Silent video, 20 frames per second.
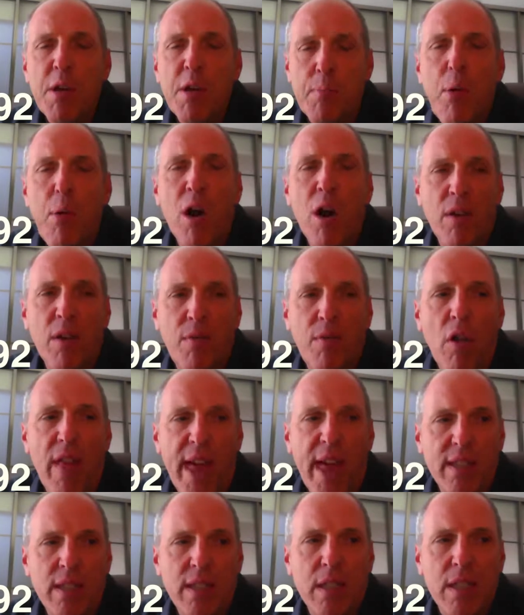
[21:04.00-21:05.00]
part of all
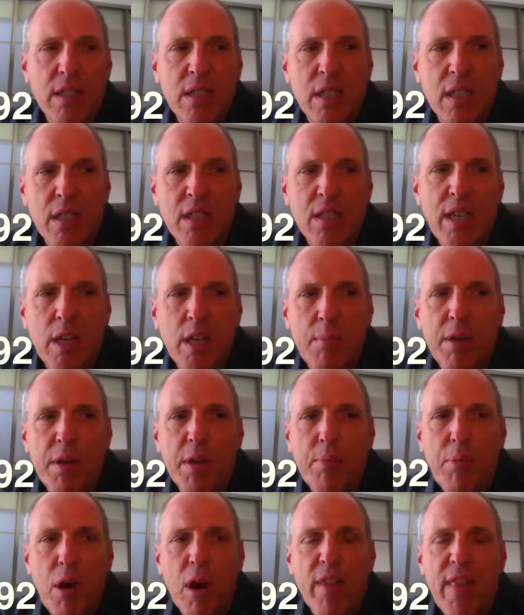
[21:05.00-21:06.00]
that as it succeeded, to be
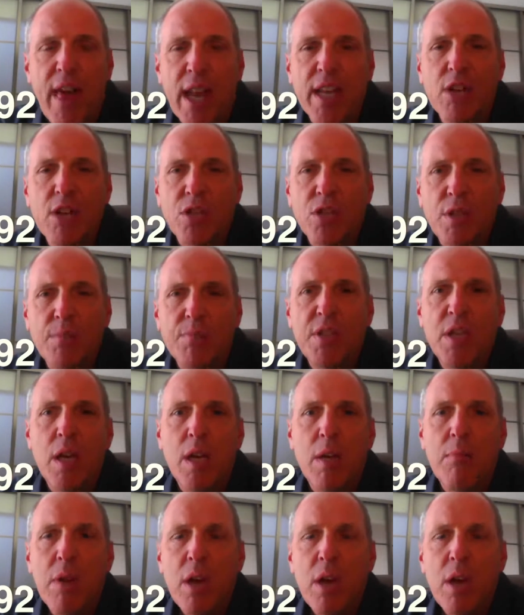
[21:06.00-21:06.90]
a part of that leadership team.